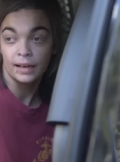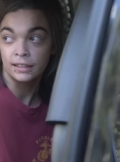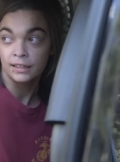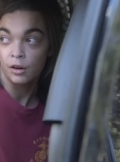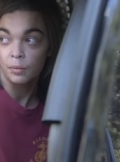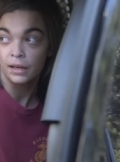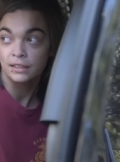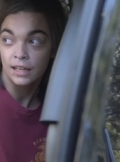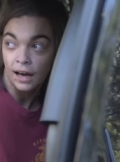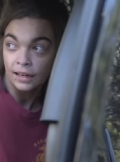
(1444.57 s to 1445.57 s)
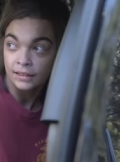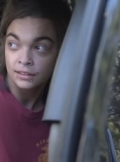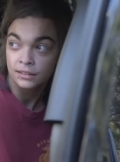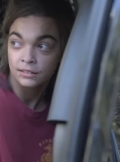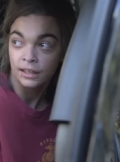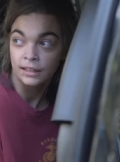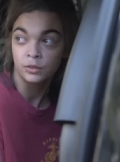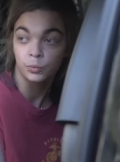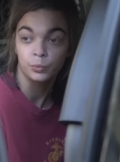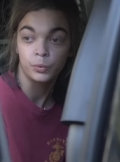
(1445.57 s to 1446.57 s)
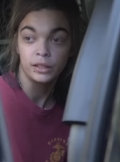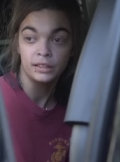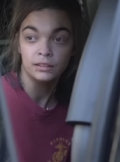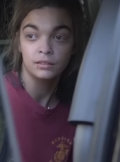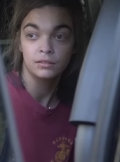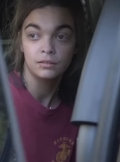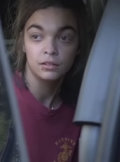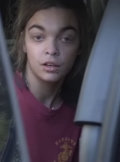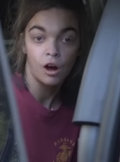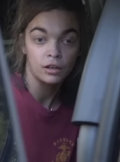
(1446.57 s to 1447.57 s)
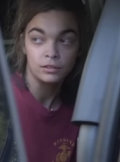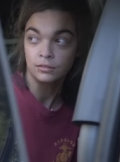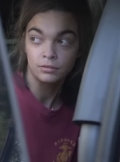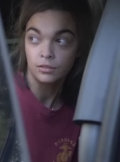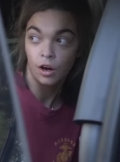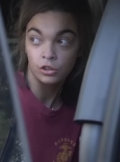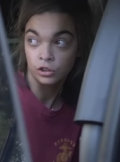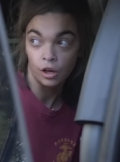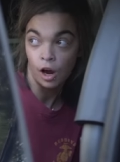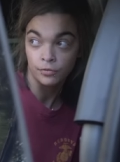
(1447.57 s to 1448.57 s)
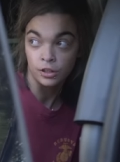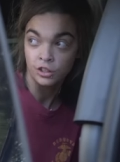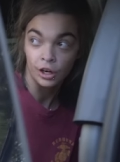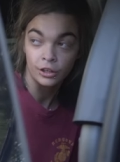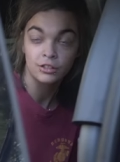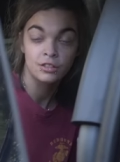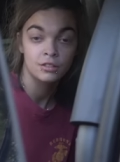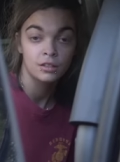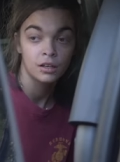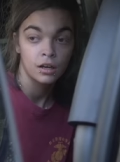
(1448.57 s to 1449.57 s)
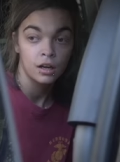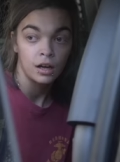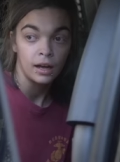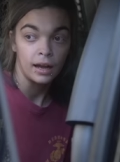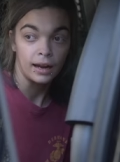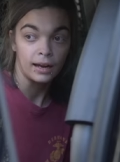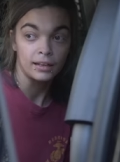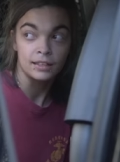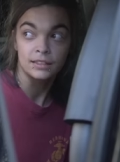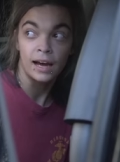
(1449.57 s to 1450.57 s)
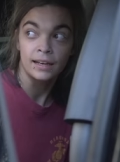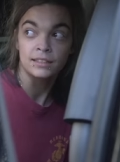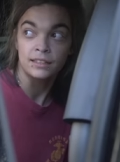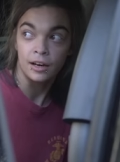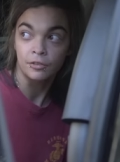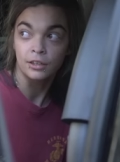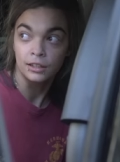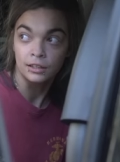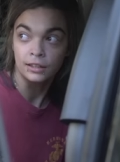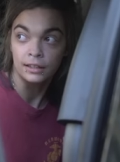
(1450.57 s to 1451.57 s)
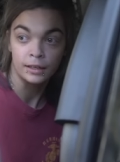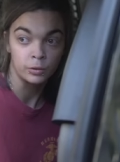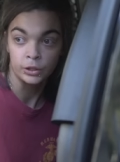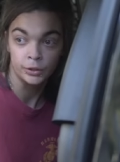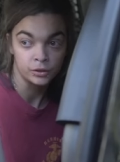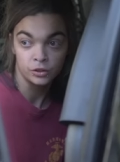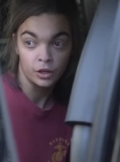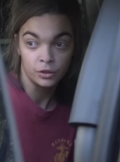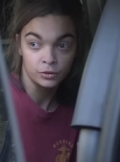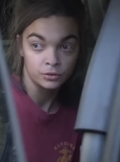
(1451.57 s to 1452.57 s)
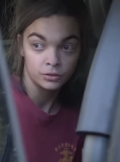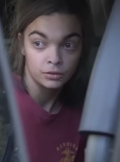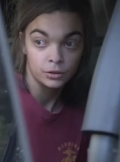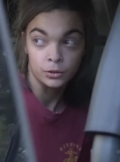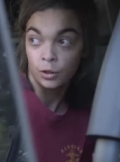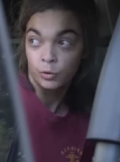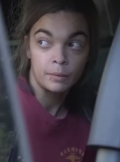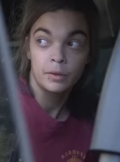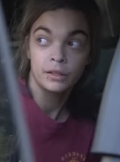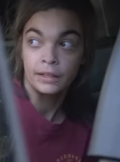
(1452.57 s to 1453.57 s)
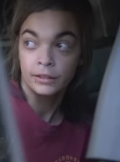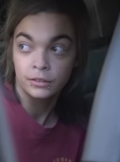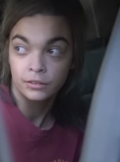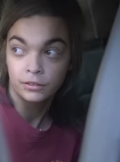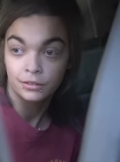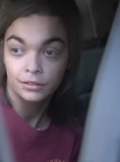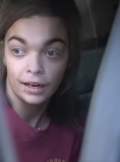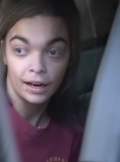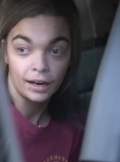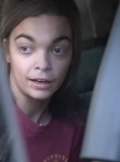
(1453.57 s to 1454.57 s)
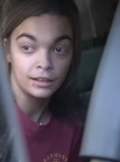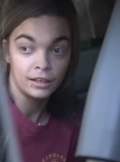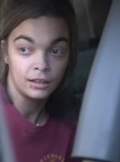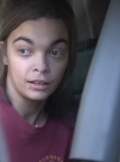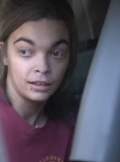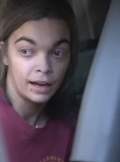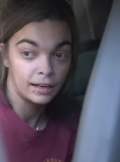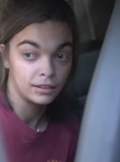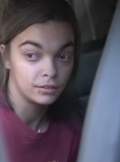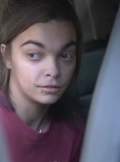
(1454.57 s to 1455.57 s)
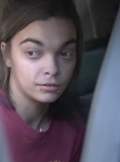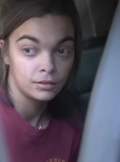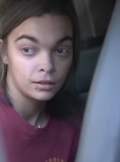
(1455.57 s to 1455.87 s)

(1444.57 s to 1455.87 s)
I could tell by his eyes that he's when he's gone just off the charts, and his eyes definitely it, there was no there was no Raymond there, and he had